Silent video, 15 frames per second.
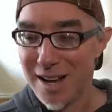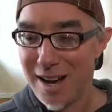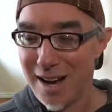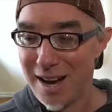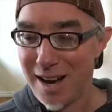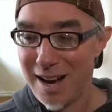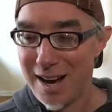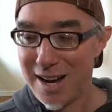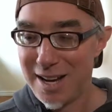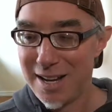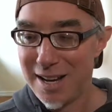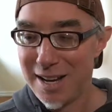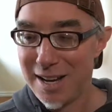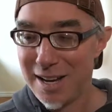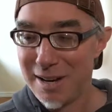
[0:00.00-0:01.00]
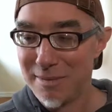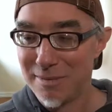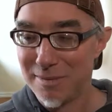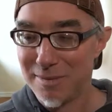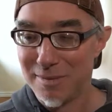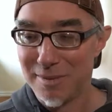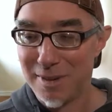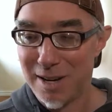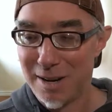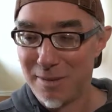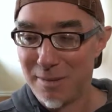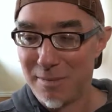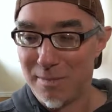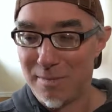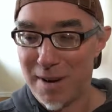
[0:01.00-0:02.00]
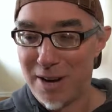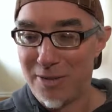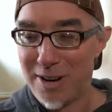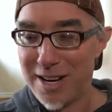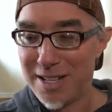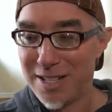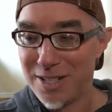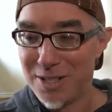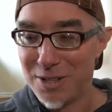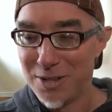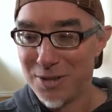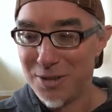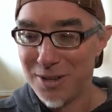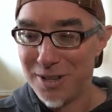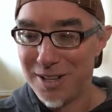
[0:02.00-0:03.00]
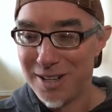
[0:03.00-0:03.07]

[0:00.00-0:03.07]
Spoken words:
I am about ready to do